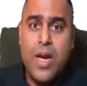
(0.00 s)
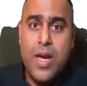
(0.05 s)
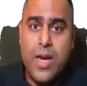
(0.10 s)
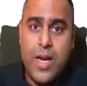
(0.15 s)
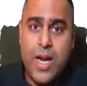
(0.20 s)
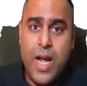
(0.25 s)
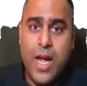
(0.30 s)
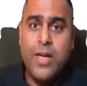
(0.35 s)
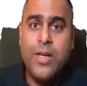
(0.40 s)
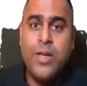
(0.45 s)

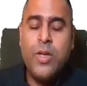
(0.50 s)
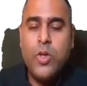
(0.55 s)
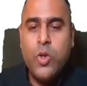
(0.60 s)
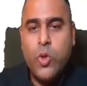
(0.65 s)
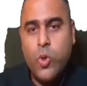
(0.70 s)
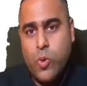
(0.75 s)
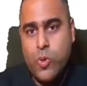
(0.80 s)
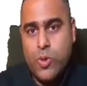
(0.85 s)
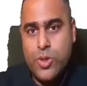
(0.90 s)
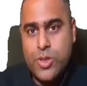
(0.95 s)
run
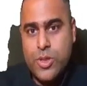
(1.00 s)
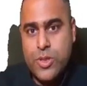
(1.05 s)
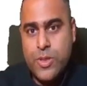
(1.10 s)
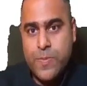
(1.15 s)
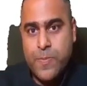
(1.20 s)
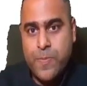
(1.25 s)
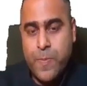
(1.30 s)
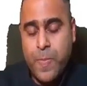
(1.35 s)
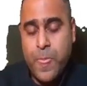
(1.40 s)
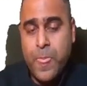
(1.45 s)

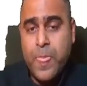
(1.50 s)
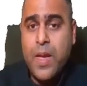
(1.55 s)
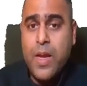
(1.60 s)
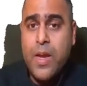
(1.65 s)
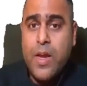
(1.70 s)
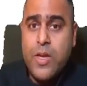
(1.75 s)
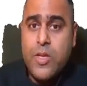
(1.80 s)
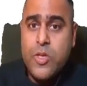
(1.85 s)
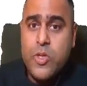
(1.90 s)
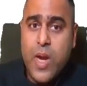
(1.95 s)
course.
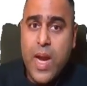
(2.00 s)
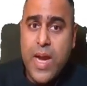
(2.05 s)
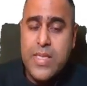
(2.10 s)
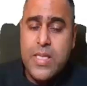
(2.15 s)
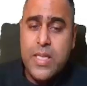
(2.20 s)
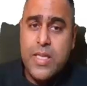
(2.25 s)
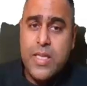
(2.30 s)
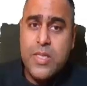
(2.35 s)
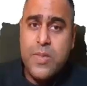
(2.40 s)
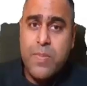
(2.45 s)
So
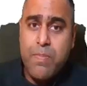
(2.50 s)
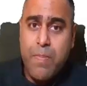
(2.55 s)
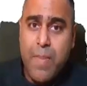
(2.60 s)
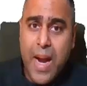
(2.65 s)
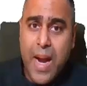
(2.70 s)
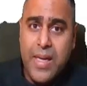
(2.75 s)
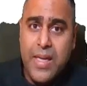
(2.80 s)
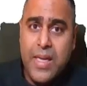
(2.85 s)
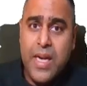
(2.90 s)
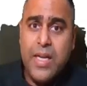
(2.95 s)
guys it is
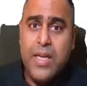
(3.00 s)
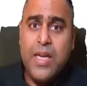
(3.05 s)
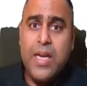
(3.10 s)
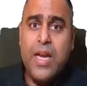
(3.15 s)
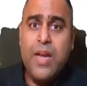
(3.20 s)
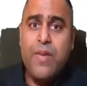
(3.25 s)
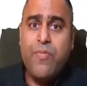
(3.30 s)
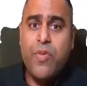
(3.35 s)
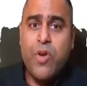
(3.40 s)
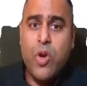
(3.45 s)

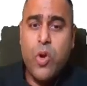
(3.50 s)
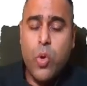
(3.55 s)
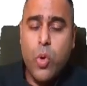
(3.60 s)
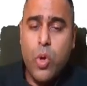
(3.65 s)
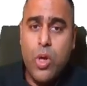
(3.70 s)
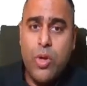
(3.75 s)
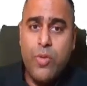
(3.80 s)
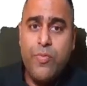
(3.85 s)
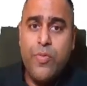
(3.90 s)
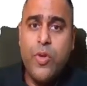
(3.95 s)
mandatory for
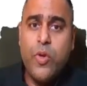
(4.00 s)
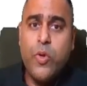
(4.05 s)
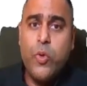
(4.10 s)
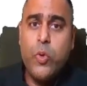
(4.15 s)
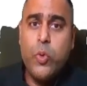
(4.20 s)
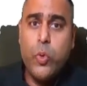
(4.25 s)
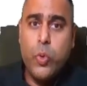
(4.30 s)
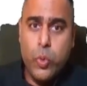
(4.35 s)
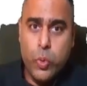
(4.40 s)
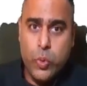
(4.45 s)
all of you
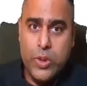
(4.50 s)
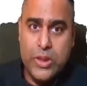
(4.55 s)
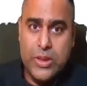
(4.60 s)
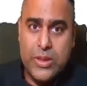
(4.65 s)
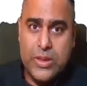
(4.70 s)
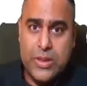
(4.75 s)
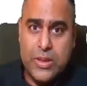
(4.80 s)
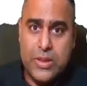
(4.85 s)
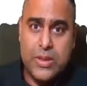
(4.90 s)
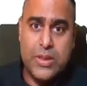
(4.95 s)
to do
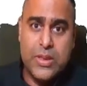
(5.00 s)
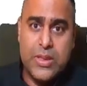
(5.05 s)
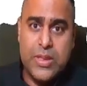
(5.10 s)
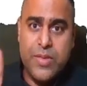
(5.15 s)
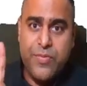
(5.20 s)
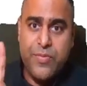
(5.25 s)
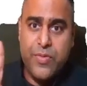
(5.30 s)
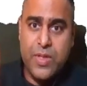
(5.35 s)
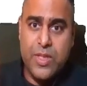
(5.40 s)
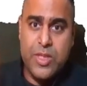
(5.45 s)
this. This is
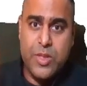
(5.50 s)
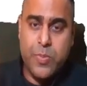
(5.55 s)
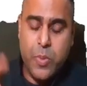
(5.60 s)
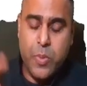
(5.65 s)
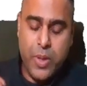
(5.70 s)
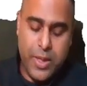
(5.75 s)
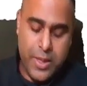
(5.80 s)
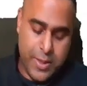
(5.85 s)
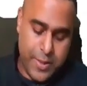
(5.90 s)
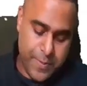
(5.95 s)
the first
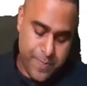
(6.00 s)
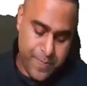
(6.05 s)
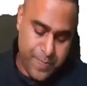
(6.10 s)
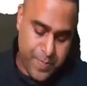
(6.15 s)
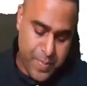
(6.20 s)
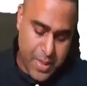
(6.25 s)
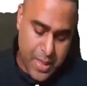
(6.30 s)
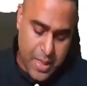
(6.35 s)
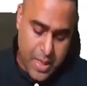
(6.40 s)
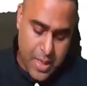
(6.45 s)
point.
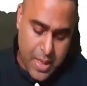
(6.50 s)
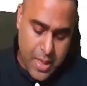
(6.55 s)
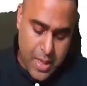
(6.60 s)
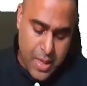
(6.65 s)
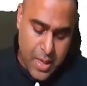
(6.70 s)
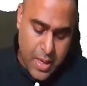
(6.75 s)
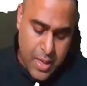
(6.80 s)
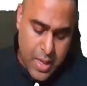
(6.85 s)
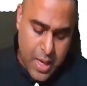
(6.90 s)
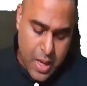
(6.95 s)

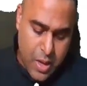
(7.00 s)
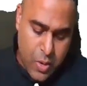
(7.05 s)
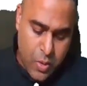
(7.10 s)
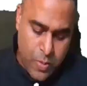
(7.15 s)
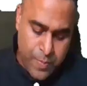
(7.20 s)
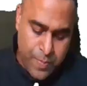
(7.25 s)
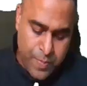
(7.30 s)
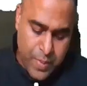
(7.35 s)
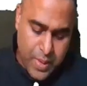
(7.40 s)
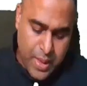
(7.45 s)

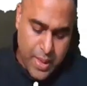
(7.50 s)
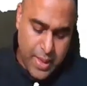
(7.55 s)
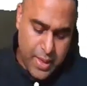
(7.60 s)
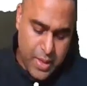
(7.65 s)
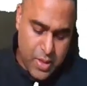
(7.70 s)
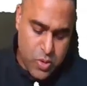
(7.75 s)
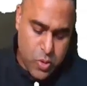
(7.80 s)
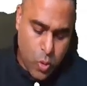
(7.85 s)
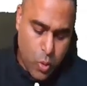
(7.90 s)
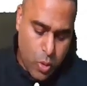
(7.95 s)
Now it
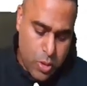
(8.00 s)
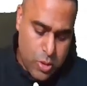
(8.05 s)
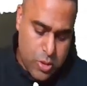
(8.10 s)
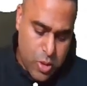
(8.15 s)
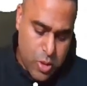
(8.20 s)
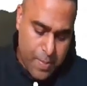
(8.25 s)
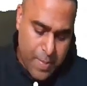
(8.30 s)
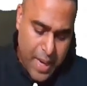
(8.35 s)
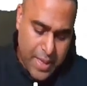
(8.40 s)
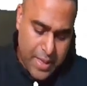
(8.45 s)
is
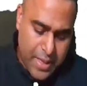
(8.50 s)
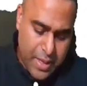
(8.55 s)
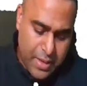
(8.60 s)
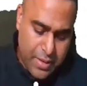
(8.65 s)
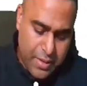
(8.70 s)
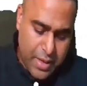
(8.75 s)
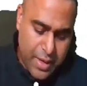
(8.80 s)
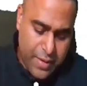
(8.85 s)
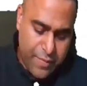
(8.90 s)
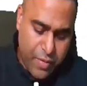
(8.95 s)
also
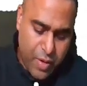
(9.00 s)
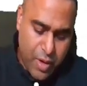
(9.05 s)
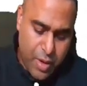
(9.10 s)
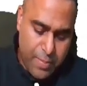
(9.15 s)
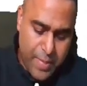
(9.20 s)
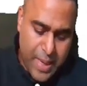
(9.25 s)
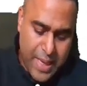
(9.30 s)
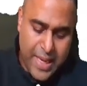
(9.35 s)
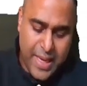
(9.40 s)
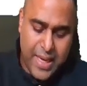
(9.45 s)
mandatory for
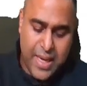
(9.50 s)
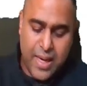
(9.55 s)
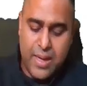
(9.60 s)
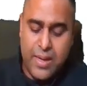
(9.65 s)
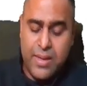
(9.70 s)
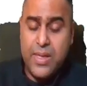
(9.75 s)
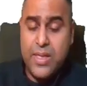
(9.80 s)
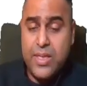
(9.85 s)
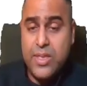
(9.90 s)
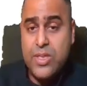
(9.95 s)

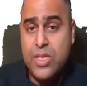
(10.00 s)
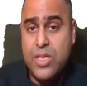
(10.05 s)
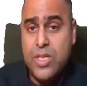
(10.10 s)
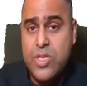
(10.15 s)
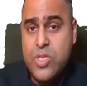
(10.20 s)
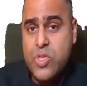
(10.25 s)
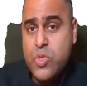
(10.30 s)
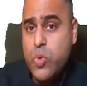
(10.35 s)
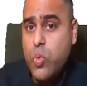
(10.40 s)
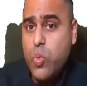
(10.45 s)
medical
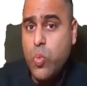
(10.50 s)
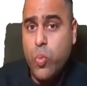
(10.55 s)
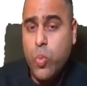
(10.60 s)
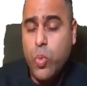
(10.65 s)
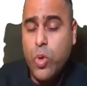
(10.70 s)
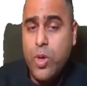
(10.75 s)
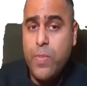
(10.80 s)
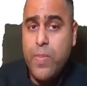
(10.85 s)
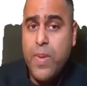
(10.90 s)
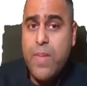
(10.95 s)
teachers who
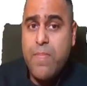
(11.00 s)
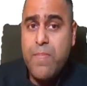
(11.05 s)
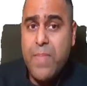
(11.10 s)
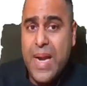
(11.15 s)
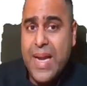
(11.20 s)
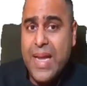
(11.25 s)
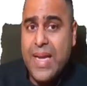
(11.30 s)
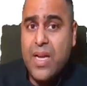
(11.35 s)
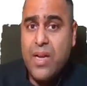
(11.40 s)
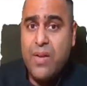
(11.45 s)
would be
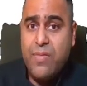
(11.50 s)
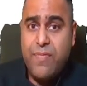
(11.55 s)
medical